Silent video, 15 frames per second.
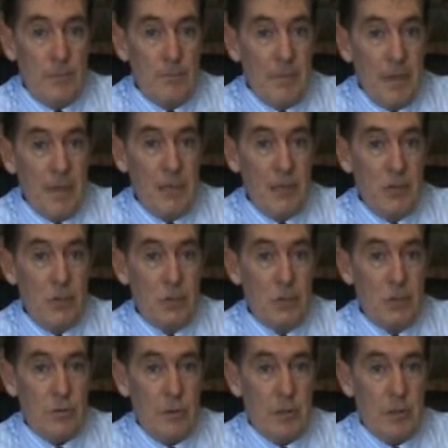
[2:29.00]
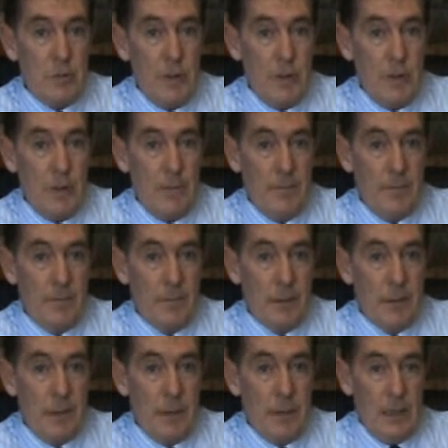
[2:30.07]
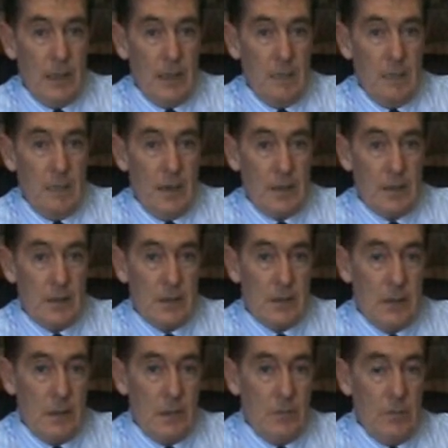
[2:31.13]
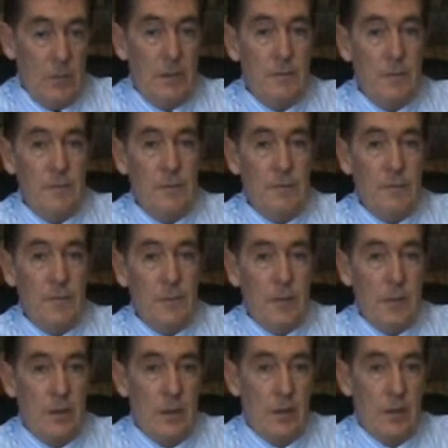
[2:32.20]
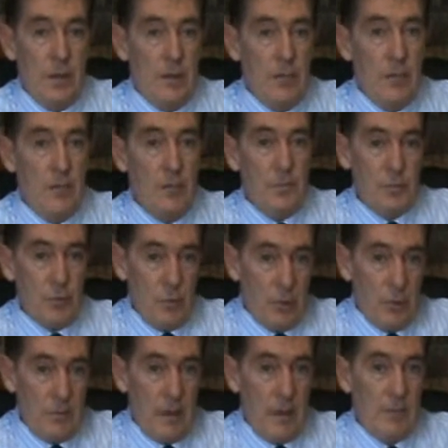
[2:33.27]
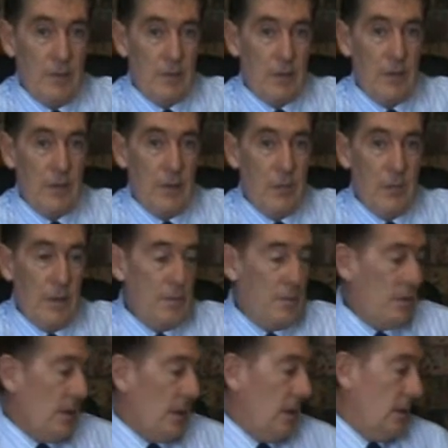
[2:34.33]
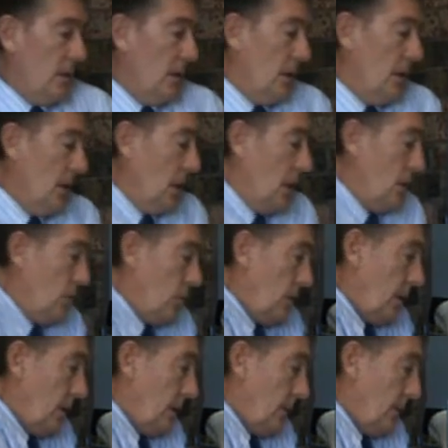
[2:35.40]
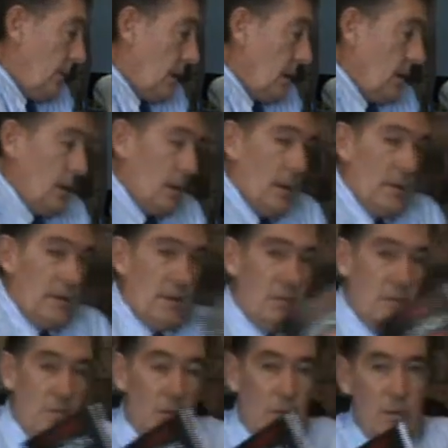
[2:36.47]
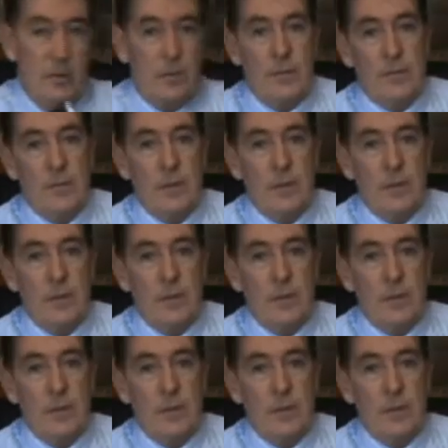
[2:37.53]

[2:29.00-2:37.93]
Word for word: manage your stress better. In fact, we've got a number of programs on that website, and one is this book,